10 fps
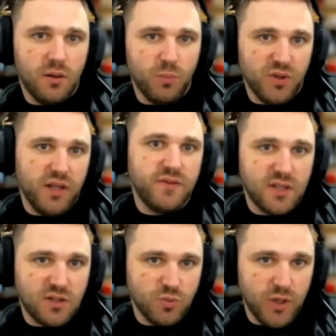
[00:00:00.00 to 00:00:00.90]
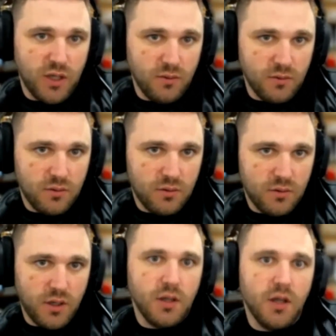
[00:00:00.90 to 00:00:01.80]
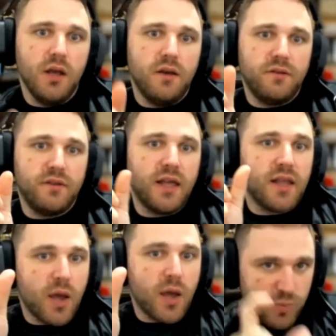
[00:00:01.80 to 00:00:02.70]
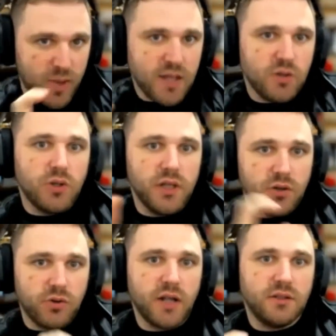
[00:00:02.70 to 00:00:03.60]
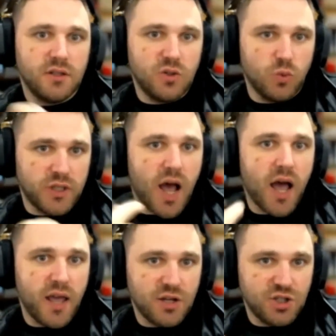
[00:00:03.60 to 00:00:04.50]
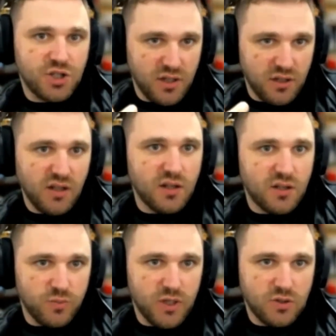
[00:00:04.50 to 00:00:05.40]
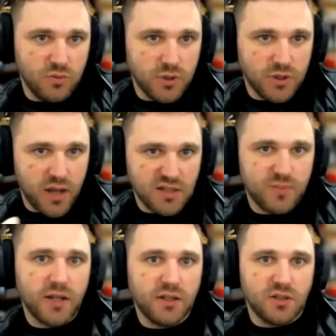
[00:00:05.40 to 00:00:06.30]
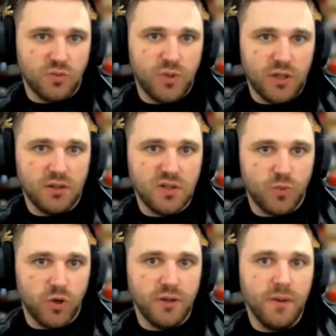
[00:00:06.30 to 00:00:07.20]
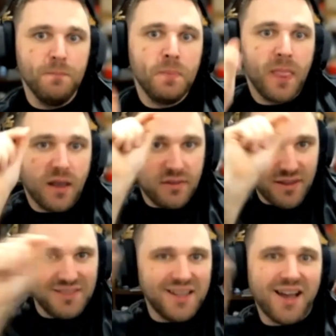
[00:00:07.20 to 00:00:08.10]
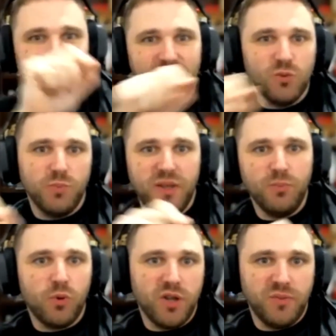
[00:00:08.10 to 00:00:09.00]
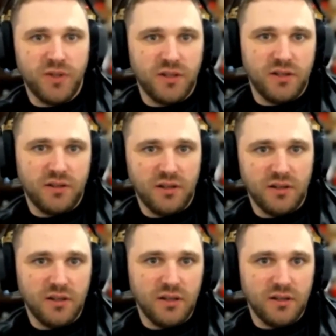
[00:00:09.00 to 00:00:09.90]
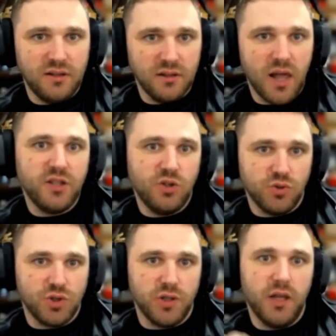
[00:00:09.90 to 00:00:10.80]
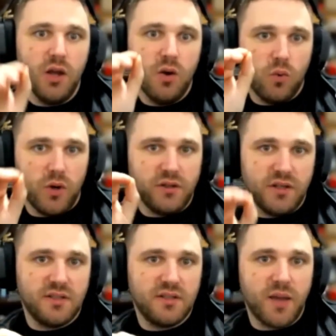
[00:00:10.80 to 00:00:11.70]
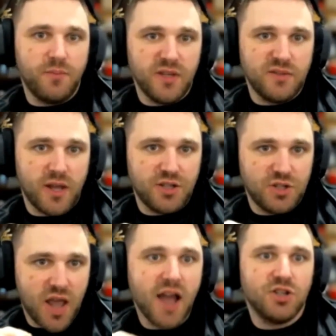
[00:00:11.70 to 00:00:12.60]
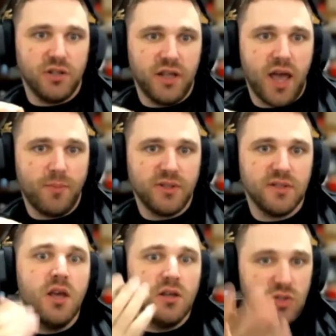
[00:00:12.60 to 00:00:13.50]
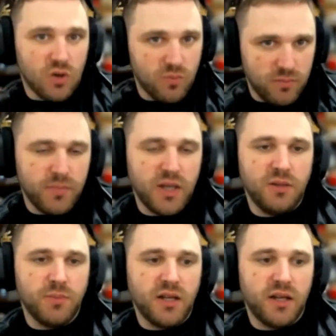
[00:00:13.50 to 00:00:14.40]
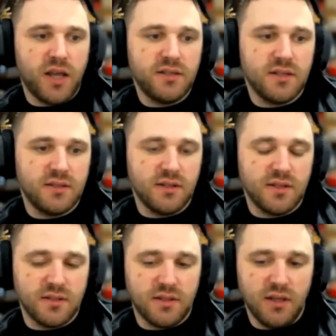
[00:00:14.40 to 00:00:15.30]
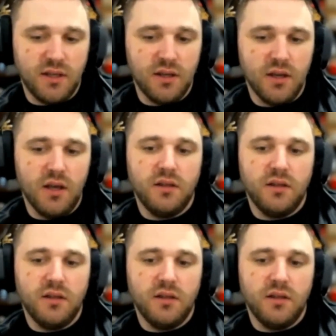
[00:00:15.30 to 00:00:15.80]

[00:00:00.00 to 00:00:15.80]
believes it to be, all right? Then I would manually correct it to what I actually need it to be, to what I expect it to be at this point. And then the IDE will pinpoint me the line usually where this type mismatch actually happens. So in many cases, this is the